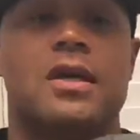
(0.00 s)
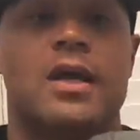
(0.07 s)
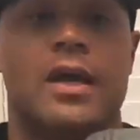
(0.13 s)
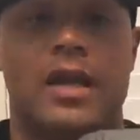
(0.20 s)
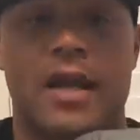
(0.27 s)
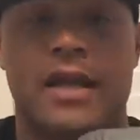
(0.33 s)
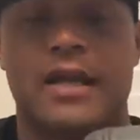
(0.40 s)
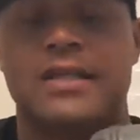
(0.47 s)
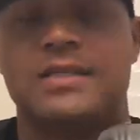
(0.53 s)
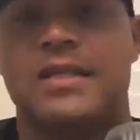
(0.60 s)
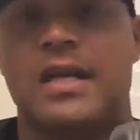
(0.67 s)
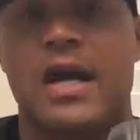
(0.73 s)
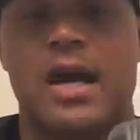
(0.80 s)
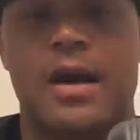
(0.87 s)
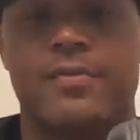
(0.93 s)
And like I said,
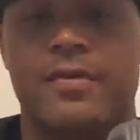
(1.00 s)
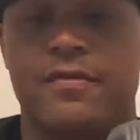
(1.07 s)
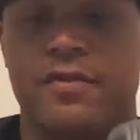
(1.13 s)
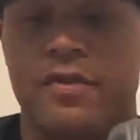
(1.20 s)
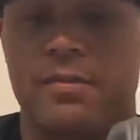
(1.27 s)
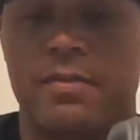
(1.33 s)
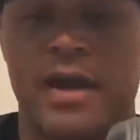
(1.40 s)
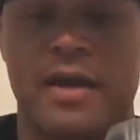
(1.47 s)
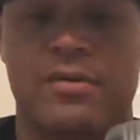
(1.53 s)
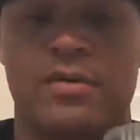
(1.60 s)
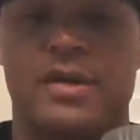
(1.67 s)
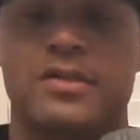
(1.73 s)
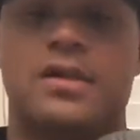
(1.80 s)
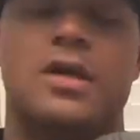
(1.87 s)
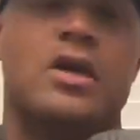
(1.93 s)
I opted for the
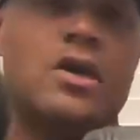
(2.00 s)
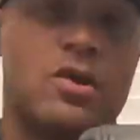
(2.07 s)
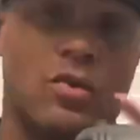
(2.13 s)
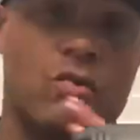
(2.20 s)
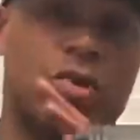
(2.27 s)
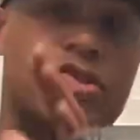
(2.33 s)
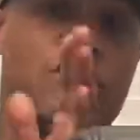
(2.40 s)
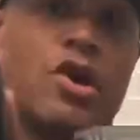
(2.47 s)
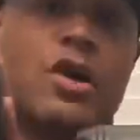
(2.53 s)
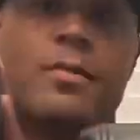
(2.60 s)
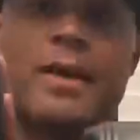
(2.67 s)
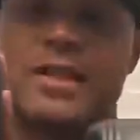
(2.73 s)
backrest. We'll talk about